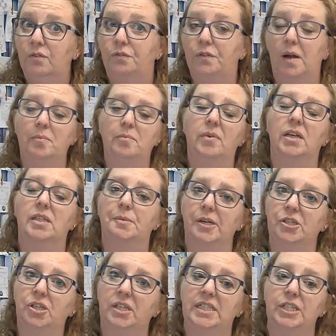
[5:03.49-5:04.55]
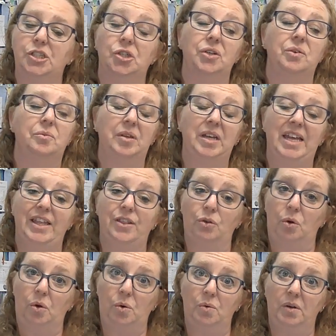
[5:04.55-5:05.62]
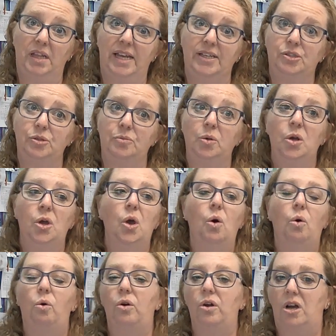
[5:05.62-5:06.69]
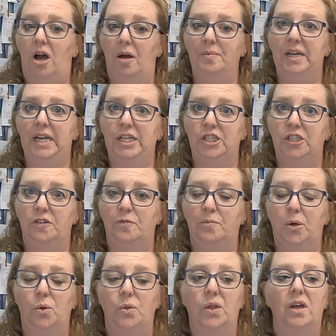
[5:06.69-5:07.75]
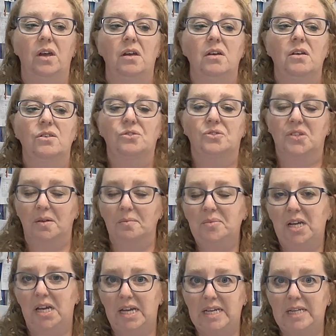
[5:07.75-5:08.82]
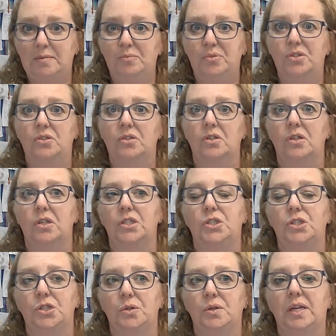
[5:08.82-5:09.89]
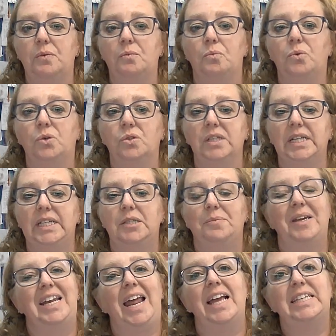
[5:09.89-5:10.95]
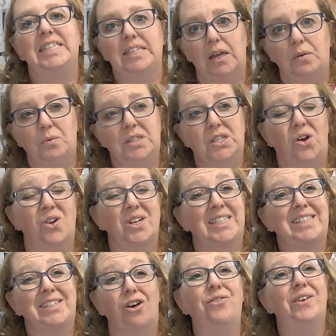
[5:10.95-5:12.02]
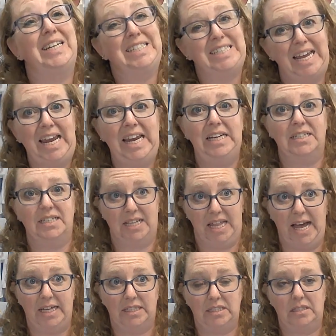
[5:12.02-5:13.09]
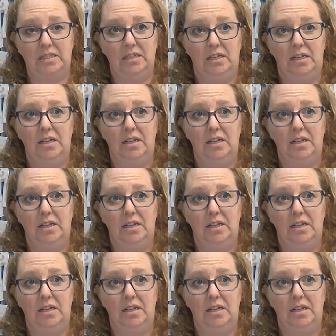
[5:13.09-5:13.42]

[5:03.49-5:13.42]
from a special ed teacher in their own classroom, or a combination of both? Sometimes a student will need to be in what's called a self-contained class,